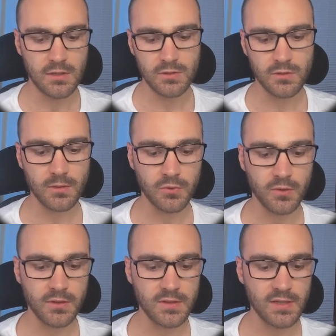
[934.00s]
So I'm
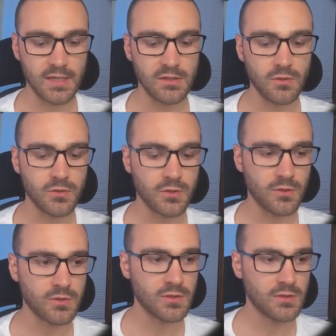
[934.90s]
going to say
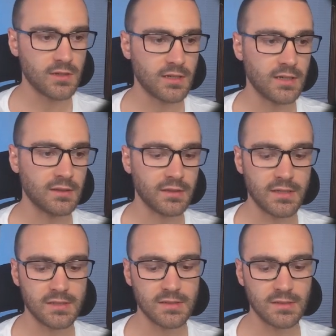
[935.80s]
users
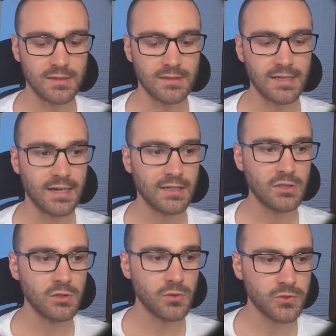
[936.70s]
list dot
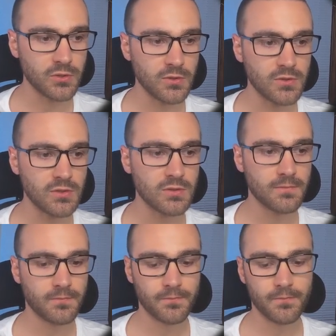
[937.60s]

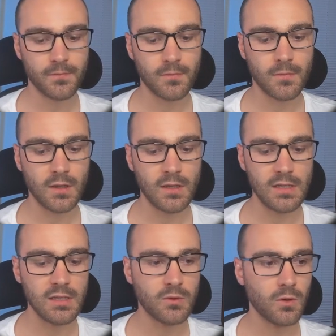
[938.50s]
users
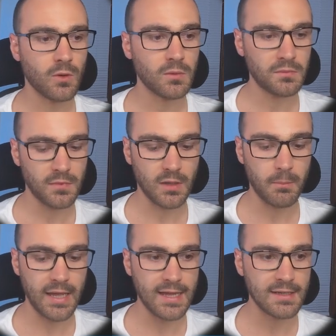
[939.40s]
equal
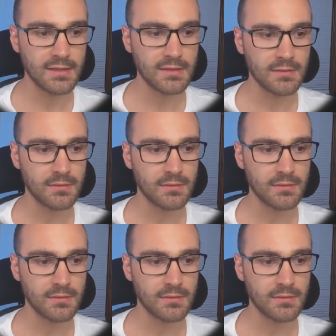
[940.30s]
append